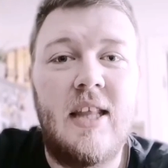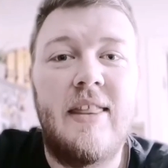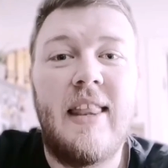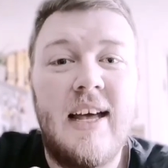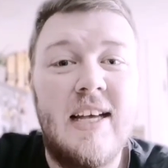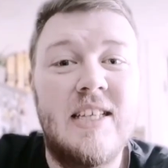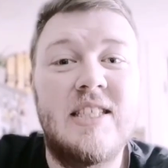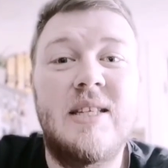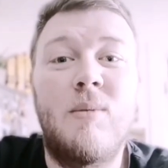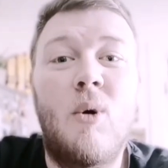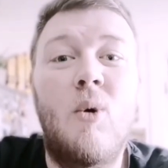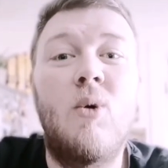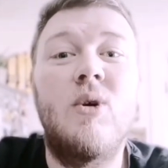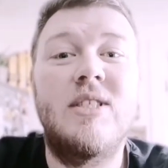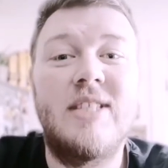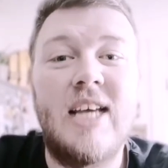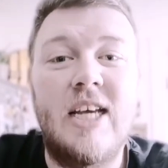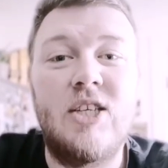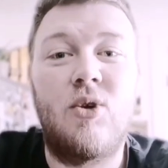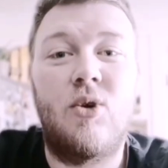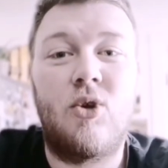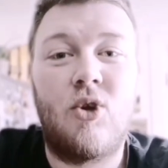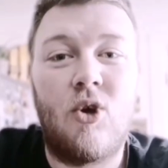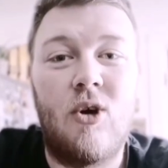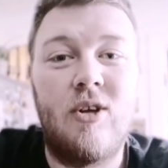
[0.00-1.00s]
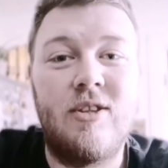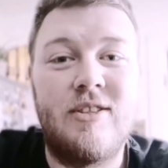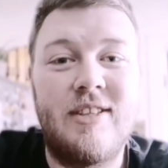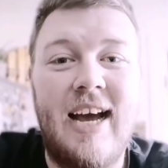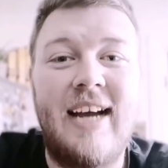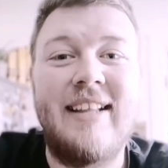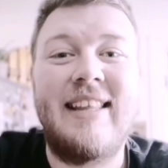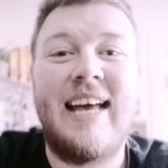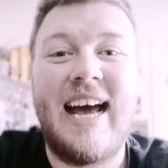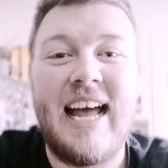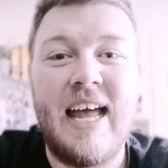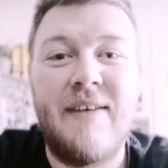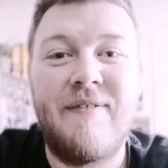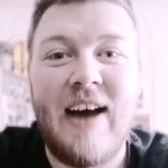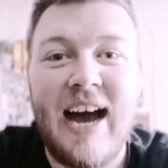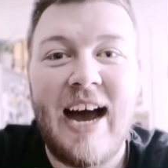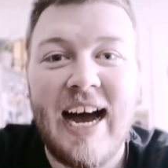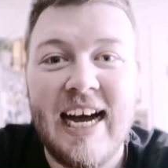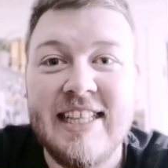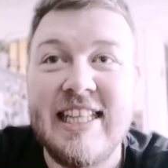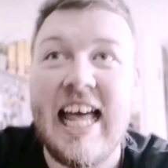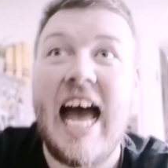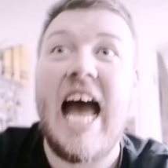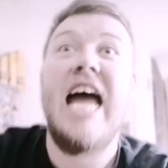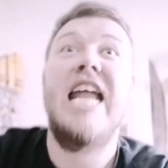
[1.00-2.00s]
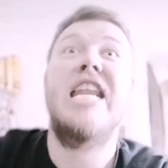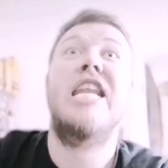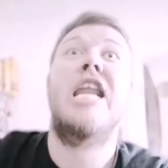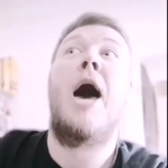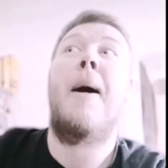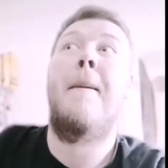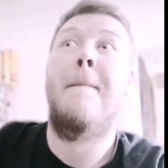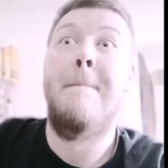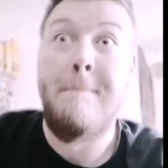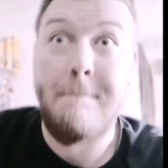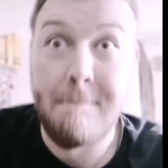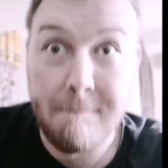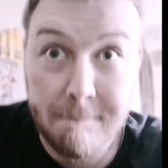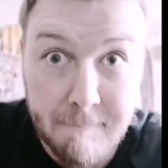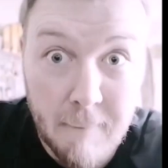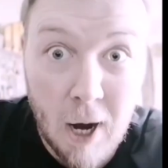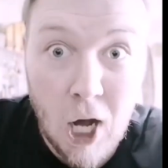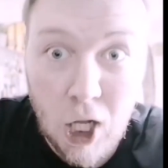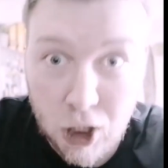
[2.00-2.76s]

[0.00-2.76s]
That is the most sexual contact I have had in